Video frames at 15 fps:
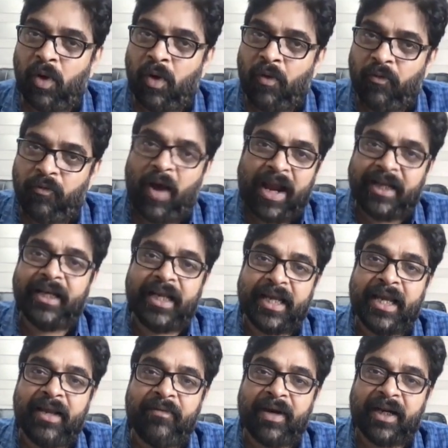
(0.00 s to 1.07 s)
Find
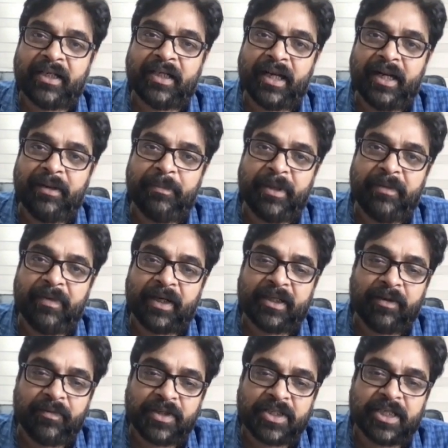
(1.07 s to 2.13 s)
A vector and B vector
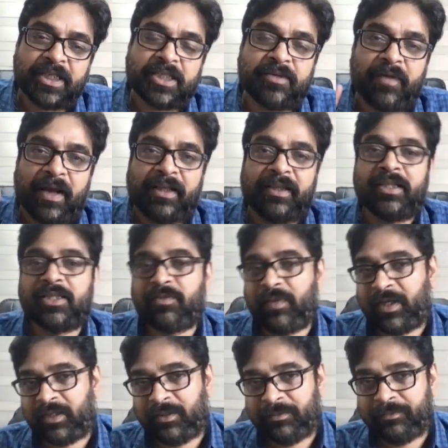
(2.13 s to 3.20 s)
which satisfying this
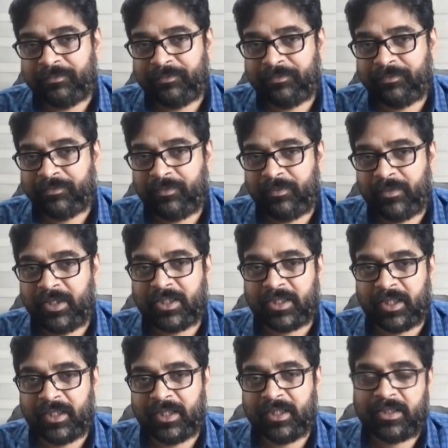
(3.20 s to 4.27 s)
vector, this
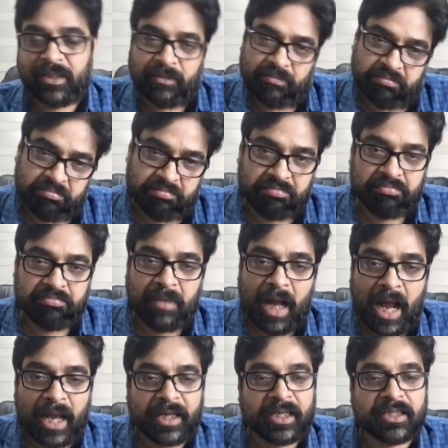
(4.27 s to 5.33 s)
condition.
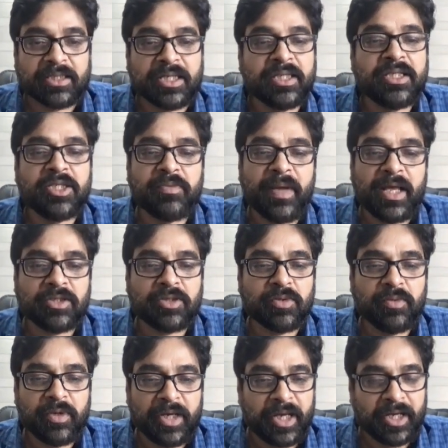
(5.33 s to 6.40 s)
I can say this way also.
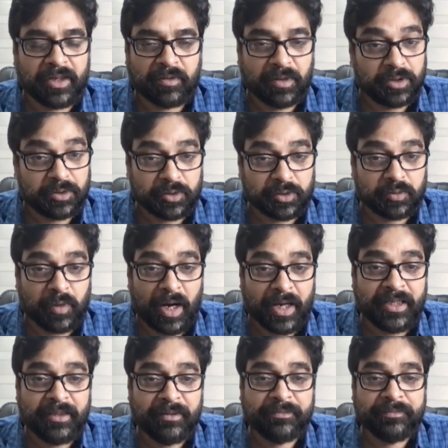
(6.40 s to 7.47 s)
A equal to
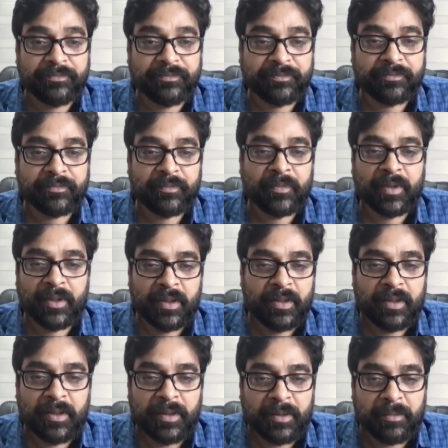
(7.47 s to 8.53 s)
2i,
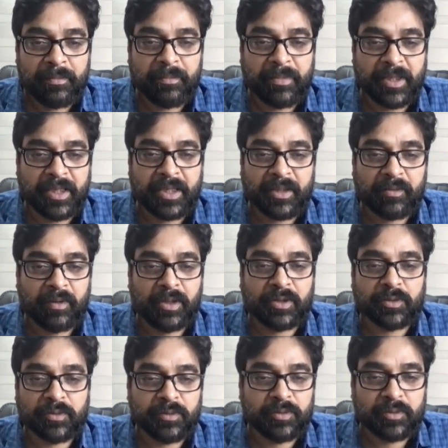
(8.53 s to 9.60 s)
B equal
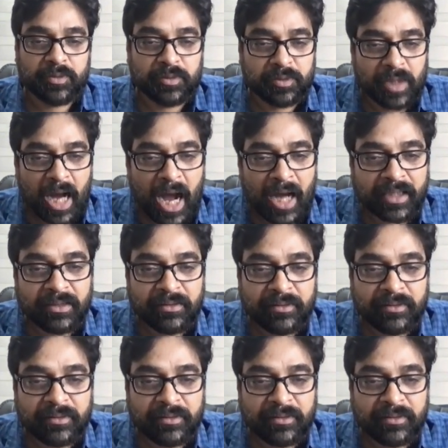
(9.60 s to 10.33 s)
to I.